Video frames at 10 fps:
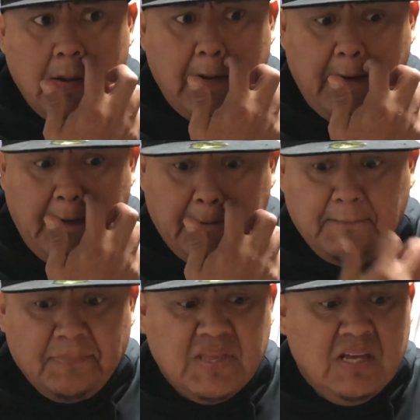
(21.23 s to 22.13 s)
I
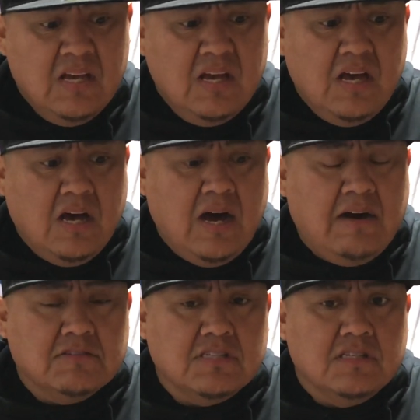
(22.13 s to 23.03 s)

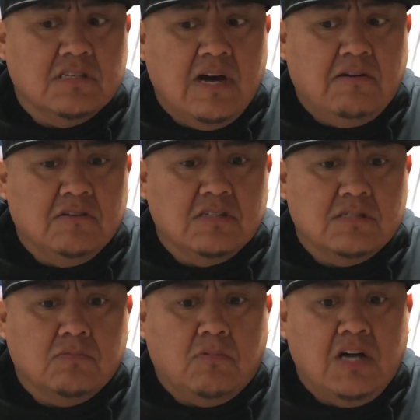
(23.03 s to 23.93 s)
was
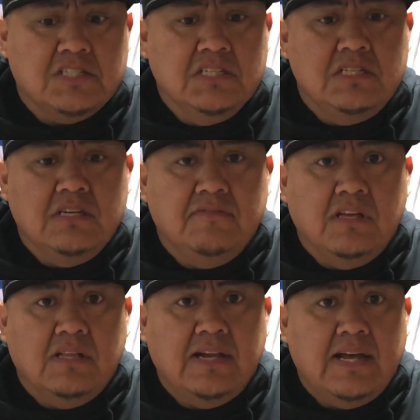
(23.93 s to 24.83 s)
watching TV
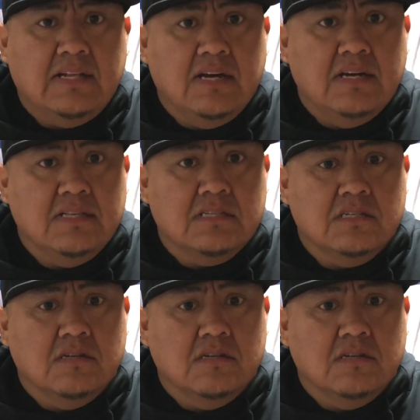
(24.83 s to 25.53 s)
late at night.